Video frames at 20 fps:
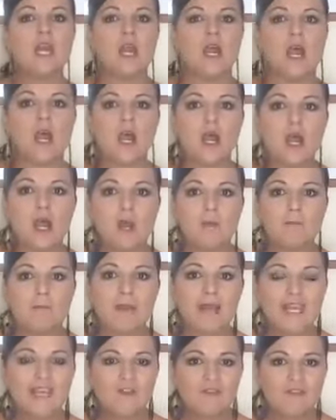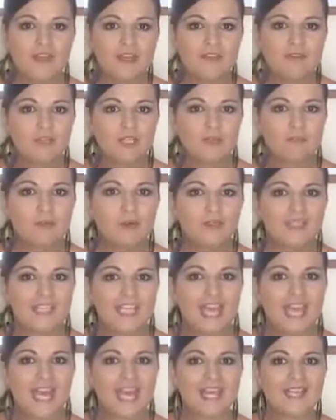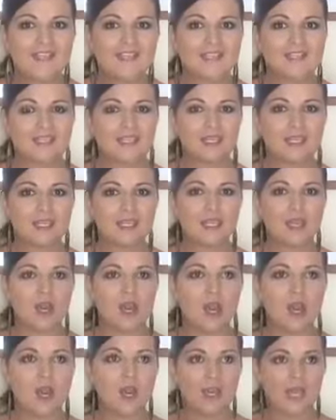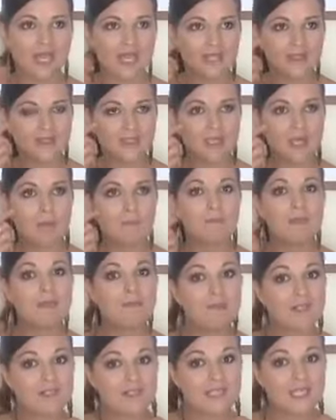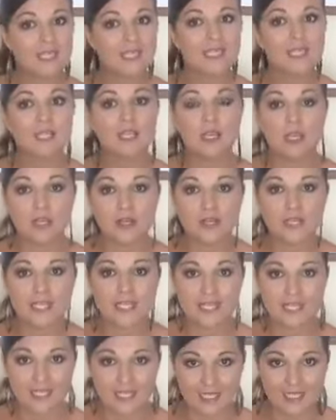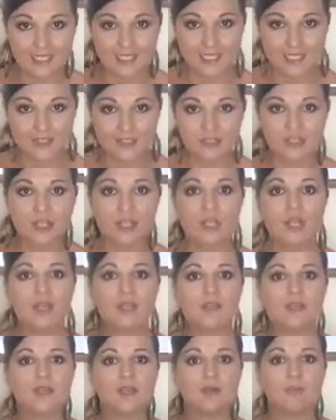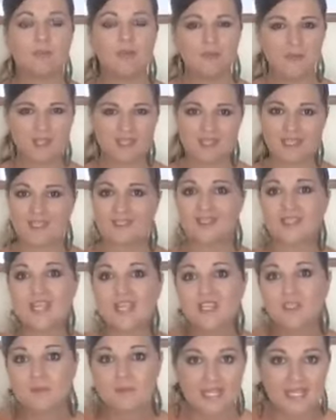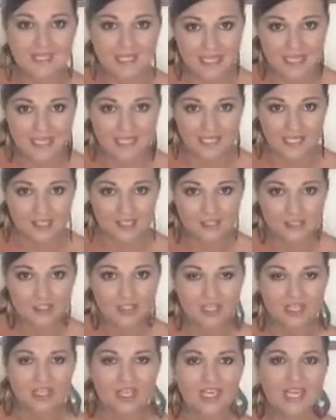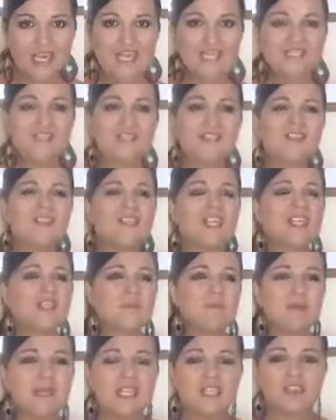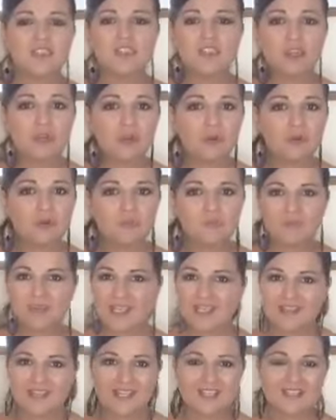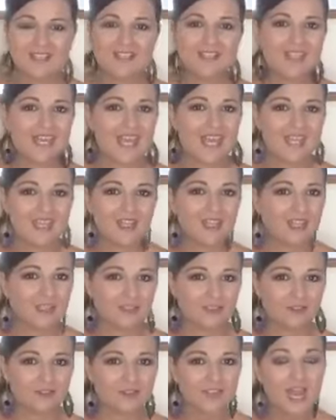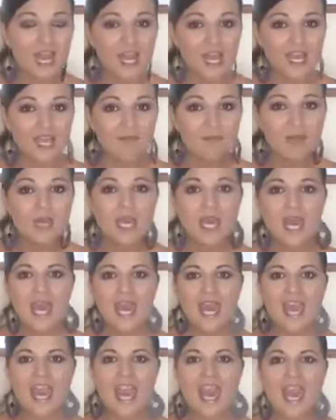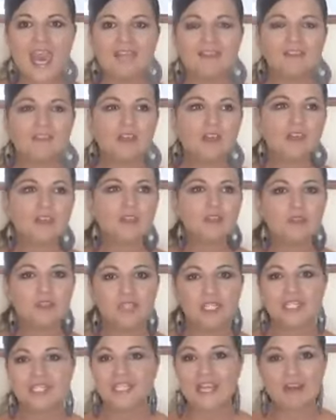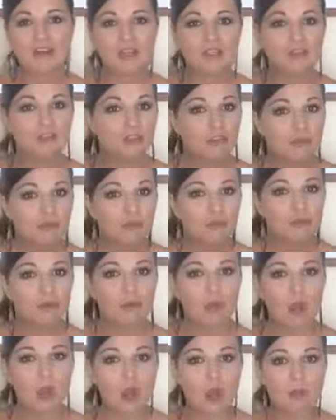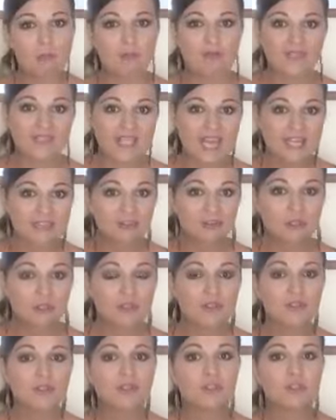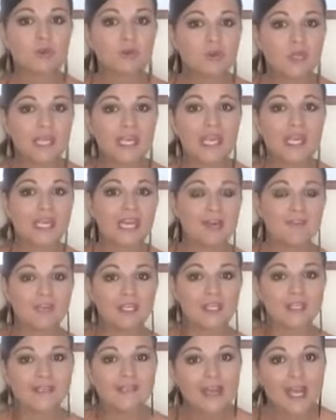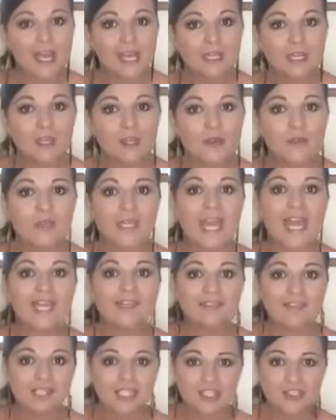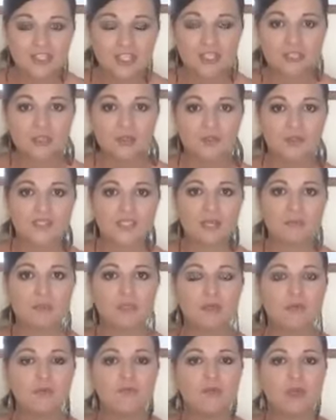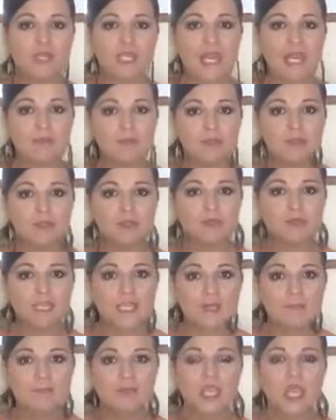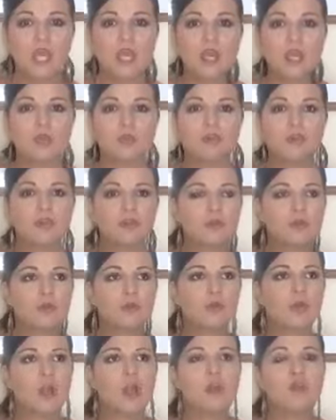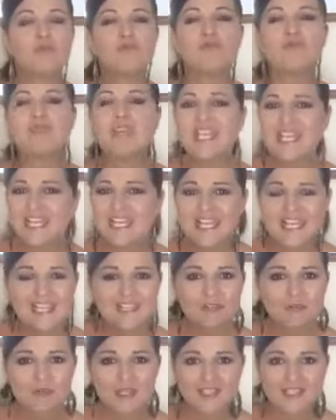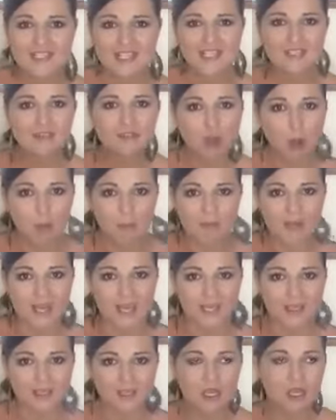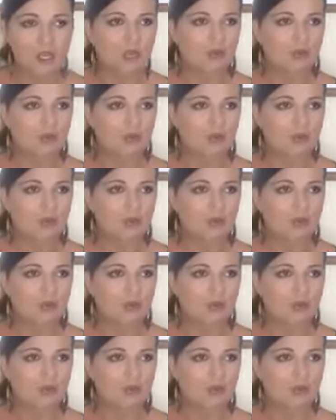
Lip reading: My favorite podcast is BBC Learning English, BBC 6-Minute English. It's a 6-minute show. It doesn't take a lot of time, and usually there are two presenters talking, having a dialogue and teaching you some new vocabulary through a really interesting topic.